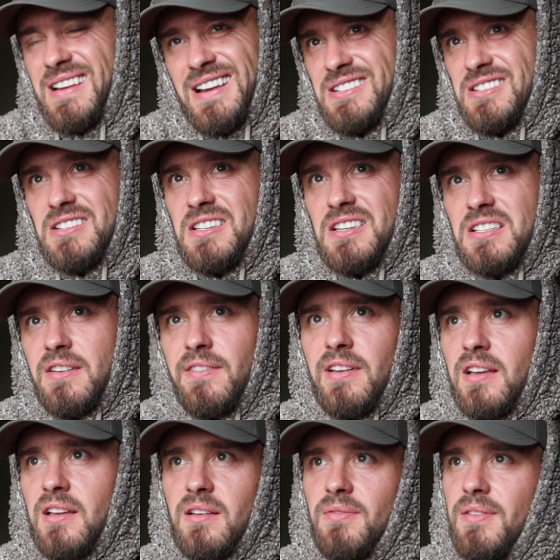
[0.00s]
I see
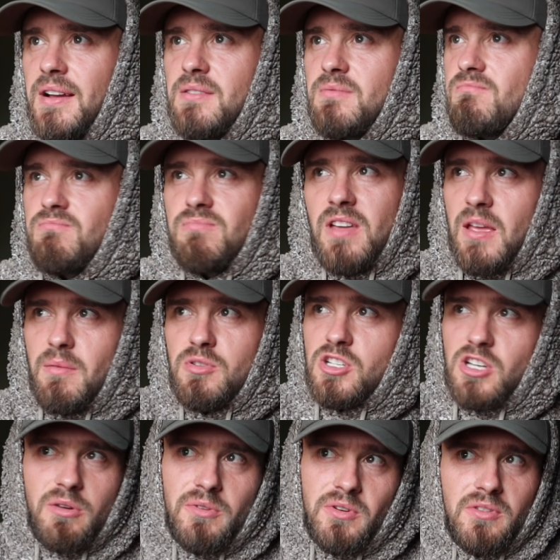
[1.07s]
something that keeps
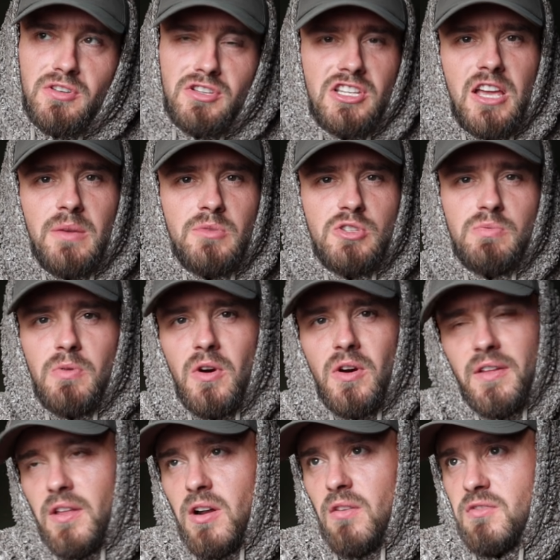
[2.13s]
showing on the same
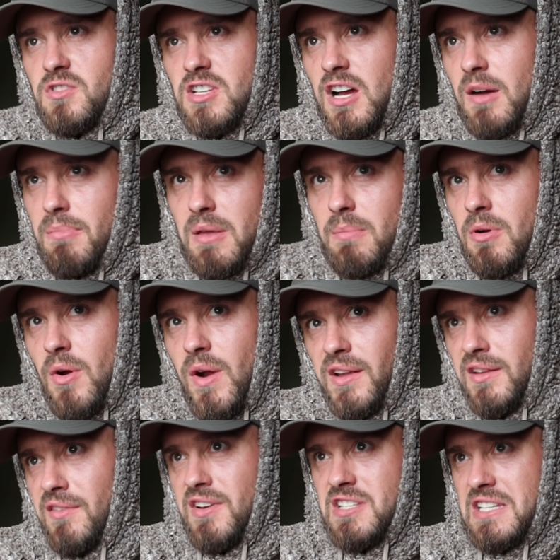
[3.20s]
spot, and then obviously I'll be
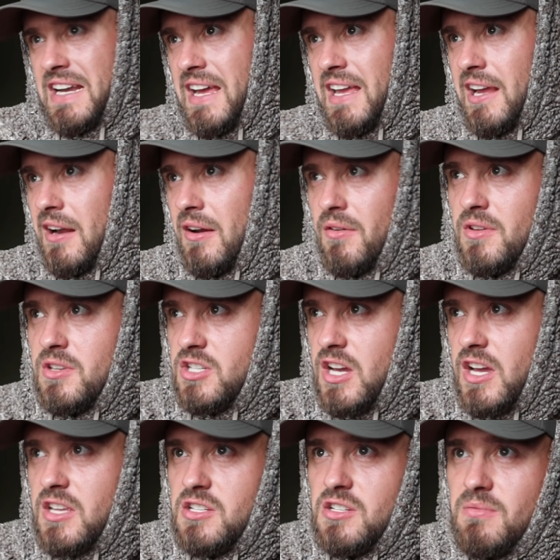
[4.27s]
proactive as an angler and
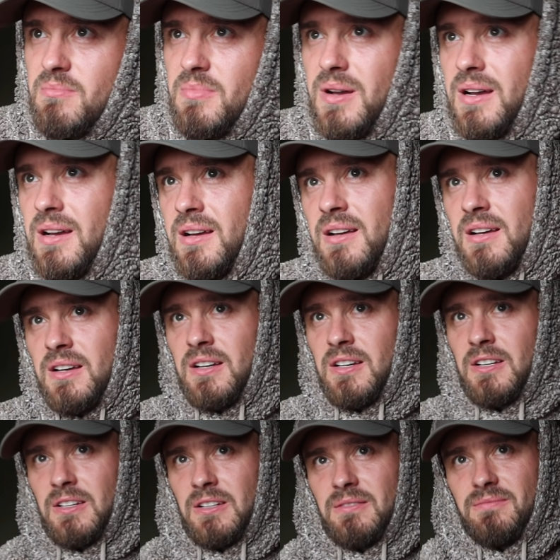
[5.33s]
change them. But
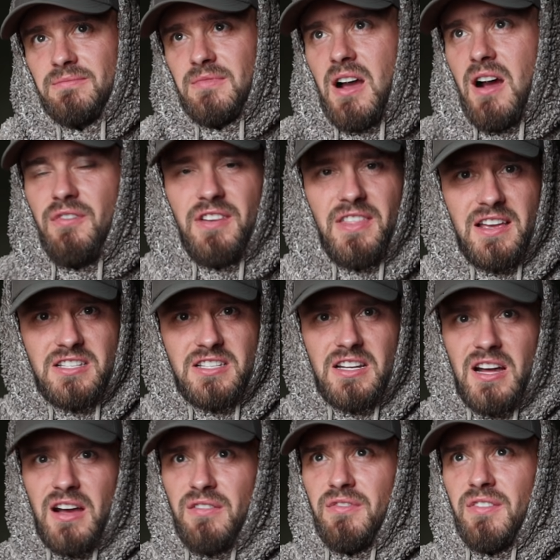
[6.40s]
I think that's
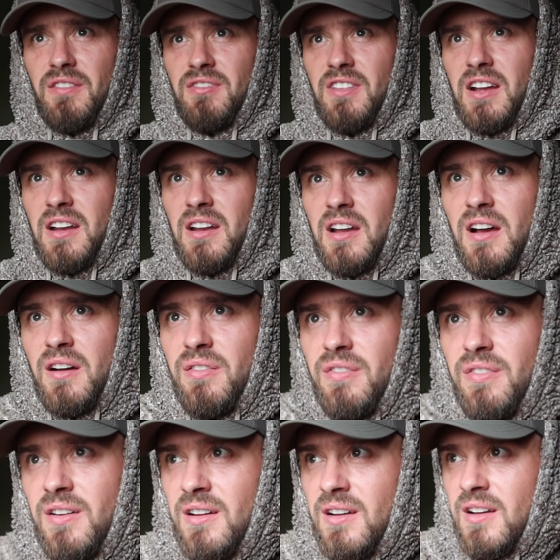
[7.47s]
enough. I've done
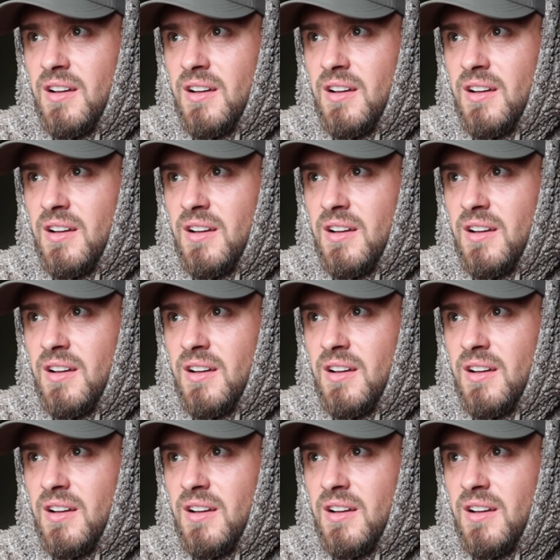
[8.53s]
enough.